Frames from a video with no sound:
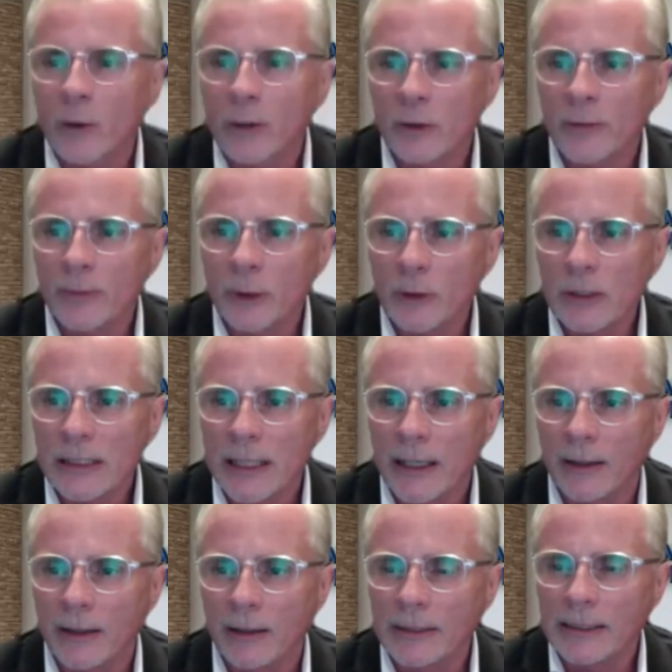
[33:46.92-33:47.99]
crypto
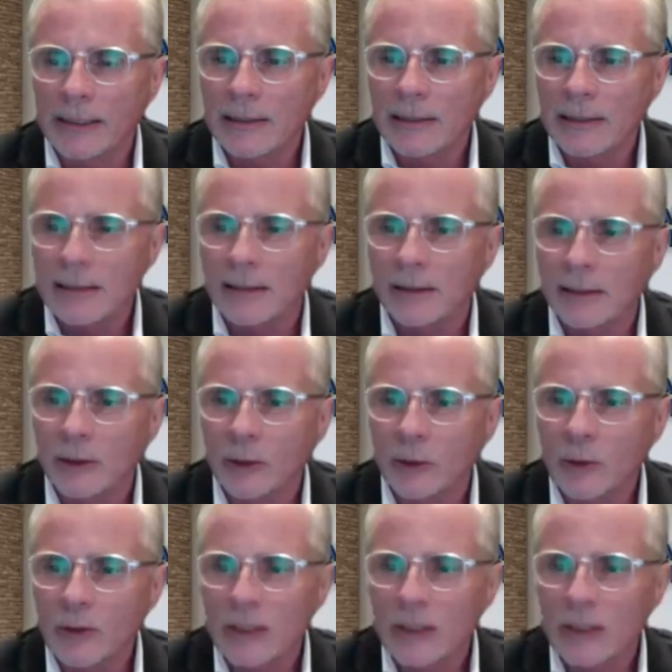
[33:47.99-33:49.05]
settlements
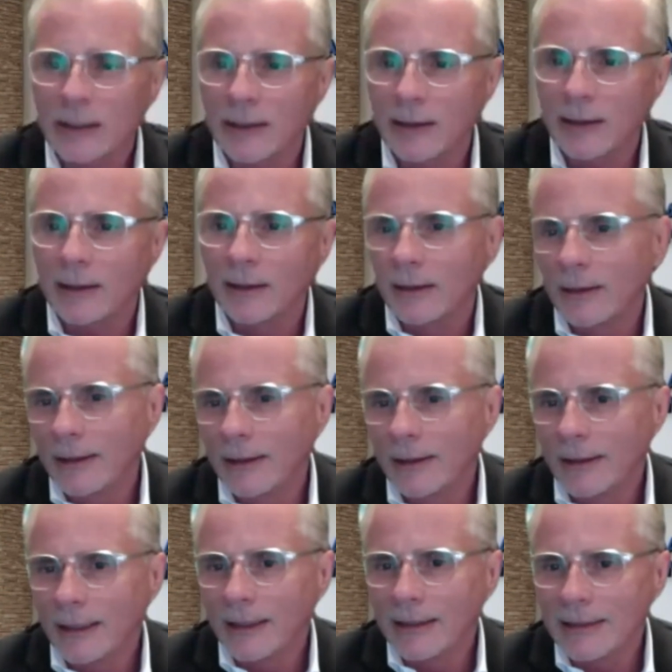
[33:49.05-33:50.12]
using
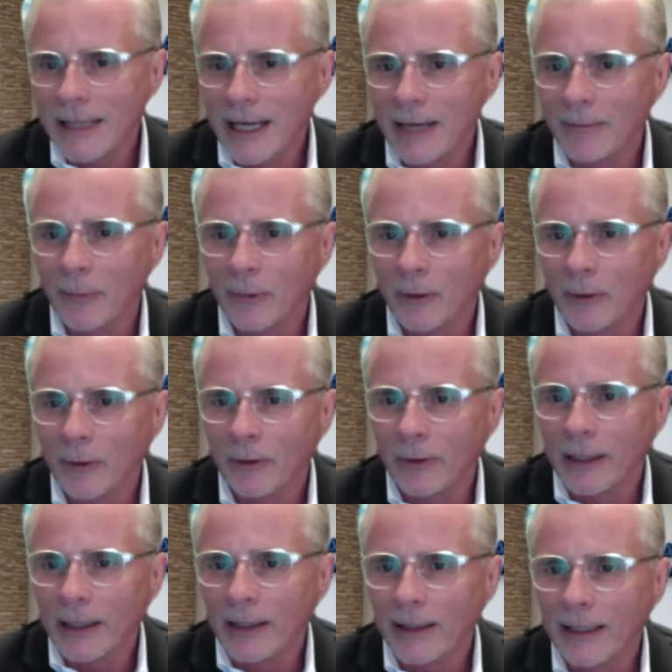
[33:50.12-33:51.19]

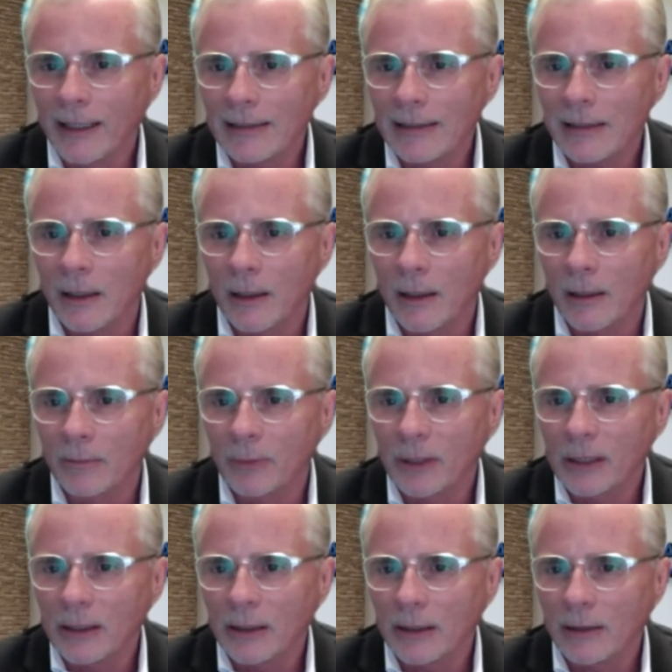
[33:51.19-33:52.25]
example
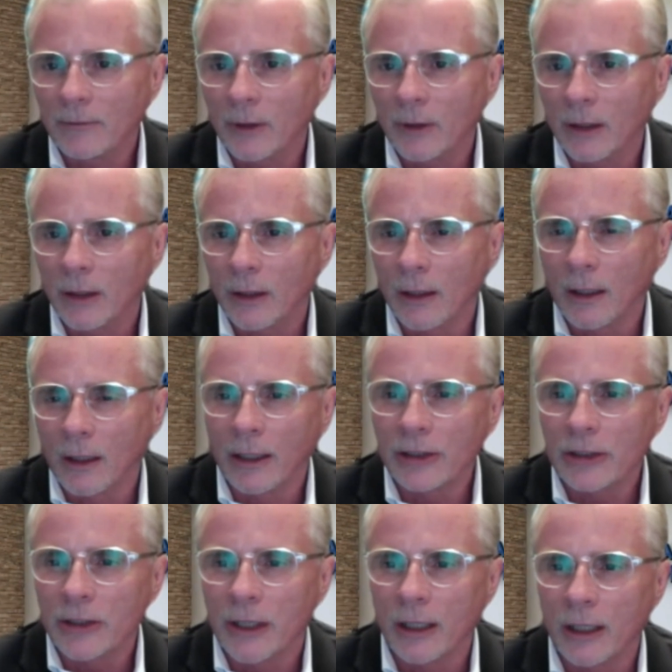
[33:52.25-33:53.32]
XRP for
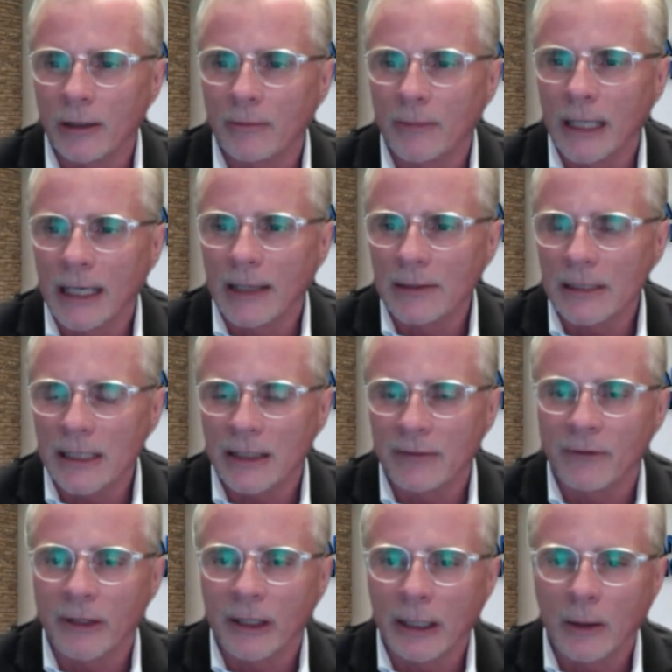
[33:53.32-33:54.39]
large dollar amounts at
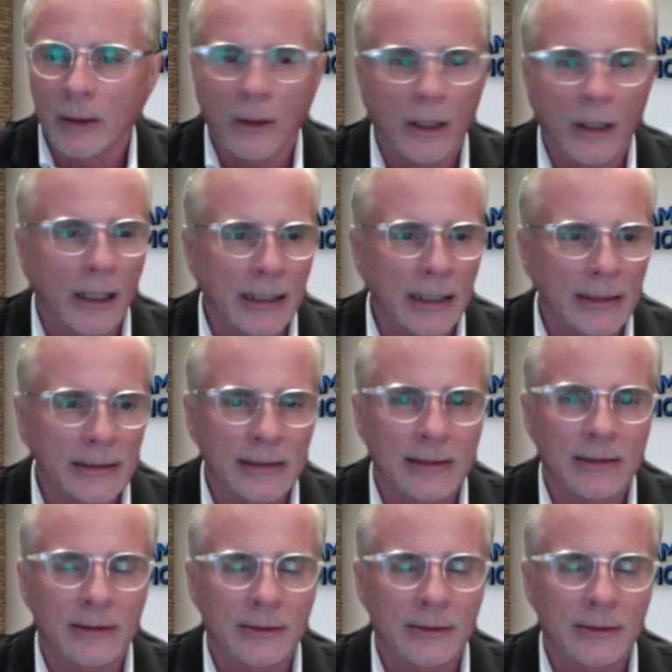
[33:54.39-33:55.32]
very low costs?